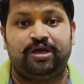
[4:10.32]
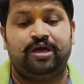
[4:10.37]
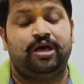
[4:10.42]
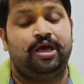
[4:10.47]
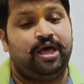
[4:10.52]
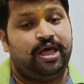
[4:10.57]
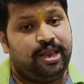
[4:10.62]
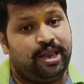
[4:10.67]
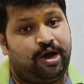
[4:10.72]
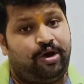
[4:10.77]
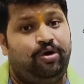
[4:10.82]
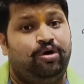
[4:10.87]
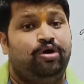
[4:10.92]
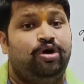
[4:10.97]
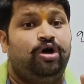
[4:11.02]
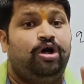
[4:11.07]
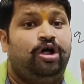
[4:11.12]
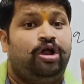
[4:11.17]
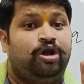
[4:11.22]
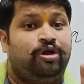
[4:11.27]
Now,
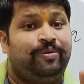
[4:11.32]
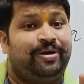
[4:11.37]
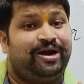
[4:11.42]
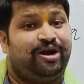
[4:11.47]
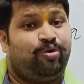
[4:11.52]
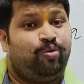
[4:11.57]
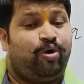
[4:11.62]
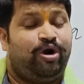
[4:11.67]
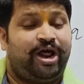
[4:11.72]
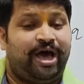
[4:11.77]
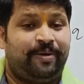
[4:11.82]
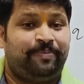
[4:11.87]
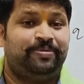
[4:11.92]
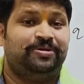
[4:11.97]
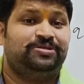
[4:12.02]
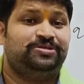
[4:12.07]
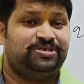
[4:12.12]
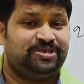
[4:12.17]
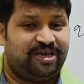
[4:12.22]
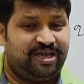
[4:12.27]
no matter what
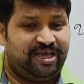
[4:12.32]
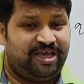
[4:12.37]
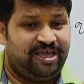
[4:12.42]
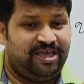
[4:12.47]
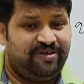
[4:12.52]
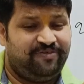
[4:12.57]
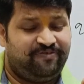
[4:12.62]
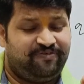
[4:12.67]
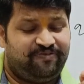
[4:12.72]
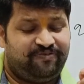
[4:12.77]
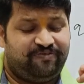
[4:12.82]
happens, if